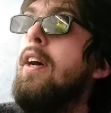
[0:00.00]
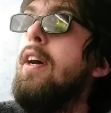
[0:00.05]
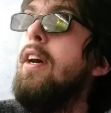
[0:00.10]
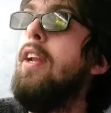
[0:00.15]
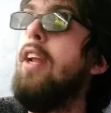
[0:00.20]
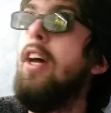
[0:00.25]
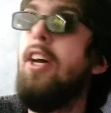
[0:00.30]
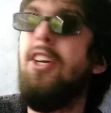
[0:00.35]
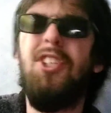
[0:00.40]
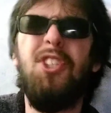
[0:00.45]

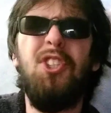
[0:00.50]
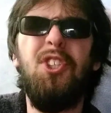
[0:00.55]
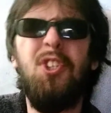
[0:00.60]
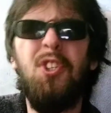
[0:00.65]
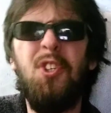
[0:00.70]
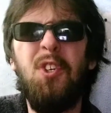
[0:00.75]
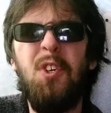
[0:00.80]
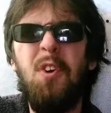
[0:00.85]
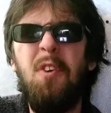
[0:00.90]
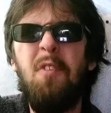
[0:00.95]
Not
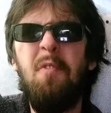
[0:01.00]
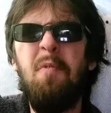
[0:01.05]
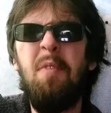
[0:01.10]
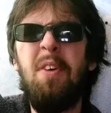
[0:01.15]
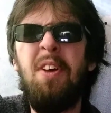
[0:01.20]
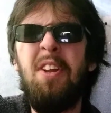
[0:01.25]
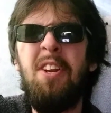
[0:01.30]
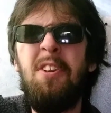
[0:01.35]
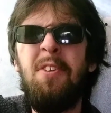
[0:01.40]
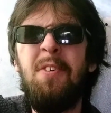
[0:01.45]
sure if I'm
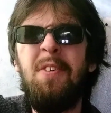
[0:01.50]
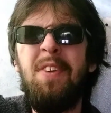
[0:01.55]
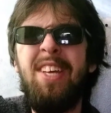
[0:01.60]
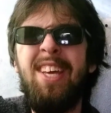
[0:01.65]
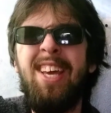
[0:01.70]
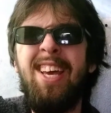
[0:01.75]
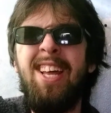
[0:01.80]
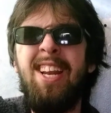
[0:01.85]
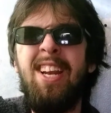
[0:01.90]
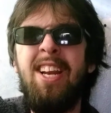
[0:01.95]
going to do it
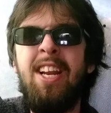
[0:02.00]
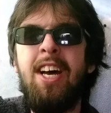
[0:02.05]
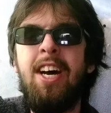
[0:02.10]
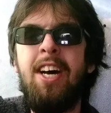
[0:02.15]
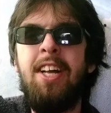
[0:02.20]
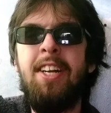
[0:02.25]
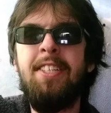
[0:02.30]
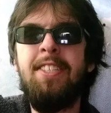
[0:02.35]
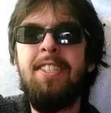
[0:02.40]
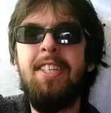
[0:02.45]
again,
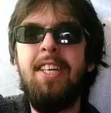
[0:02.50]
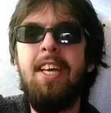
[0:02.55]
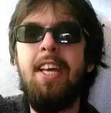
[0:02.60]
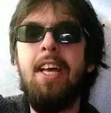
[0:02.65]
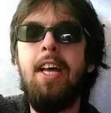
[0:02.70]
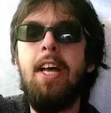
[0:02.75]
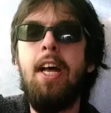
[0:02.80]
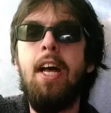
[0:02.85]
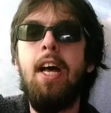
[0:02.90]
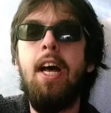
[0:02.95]
honestly.
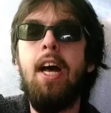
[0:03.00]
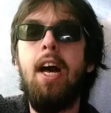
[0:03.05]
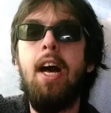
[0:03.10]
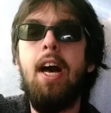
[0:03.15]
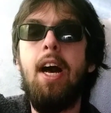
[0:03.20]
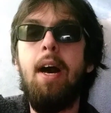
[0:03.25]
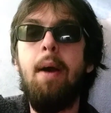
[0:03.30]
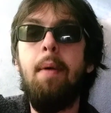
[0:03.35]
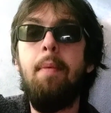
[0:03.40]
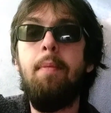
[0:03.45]

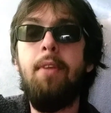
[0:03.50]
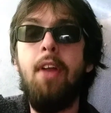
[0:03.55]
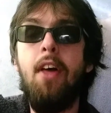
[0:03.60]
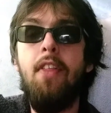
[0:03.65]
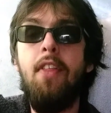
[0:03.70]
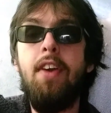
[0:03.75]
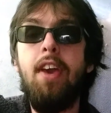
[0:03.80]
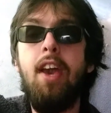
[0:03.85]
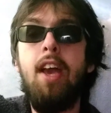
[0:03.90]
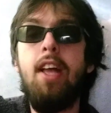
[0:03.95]

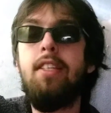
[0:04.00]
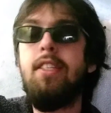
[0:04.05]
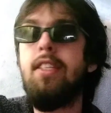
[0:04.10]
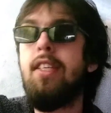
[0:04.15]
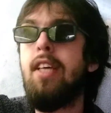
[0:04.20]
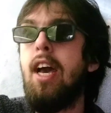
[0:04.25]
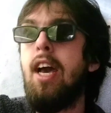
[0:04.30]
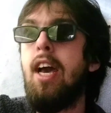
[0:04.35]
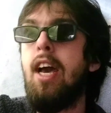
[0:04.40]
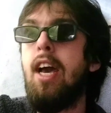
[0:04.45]
Nothing against the guy
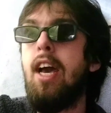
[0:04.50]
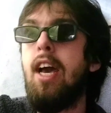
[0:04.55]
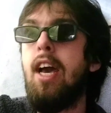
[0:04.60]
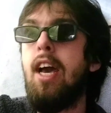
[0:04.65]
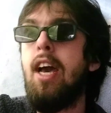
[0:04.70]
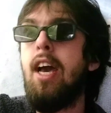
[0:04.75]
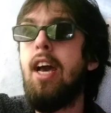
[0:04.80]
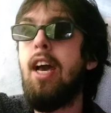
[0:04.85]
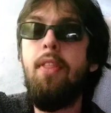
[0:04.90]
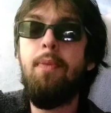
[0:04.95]
I bought them
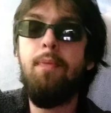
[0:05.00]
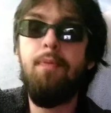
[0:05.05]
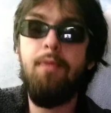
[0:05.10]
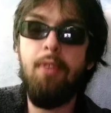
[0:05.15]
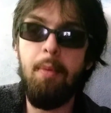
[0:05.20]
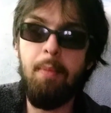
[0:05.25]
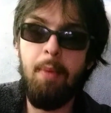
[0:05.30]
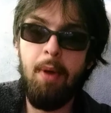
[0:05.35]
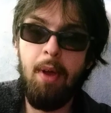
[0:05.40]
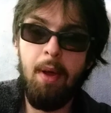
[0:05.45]
from,
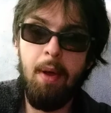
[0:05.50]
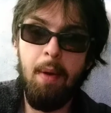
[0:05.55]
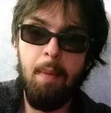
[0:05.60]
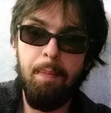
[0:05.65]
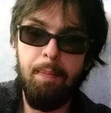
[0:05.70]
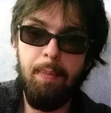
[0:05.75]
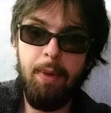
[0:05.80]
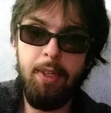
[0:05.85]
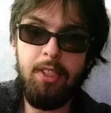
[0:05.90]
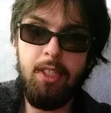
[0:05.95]
but just
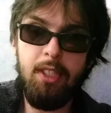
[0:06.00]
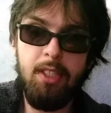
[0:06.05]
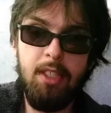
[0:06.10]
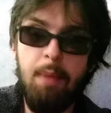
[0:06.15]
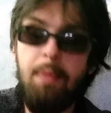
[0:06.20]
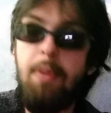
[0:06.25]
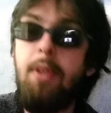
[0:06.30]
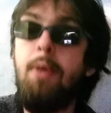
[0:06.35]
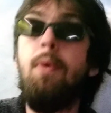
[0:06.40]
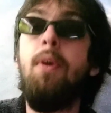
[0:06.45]
something went
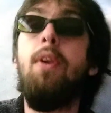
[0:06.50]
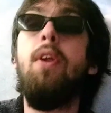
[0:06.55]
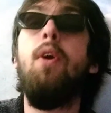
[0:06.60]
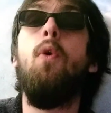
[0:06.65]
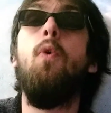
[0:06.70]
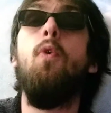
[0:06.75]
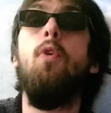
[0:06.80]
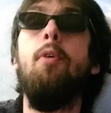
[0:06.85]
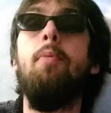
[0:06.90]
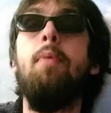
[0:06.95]
horribly
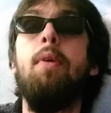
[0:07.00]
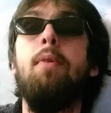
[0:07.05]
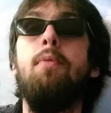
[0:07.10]
wrong.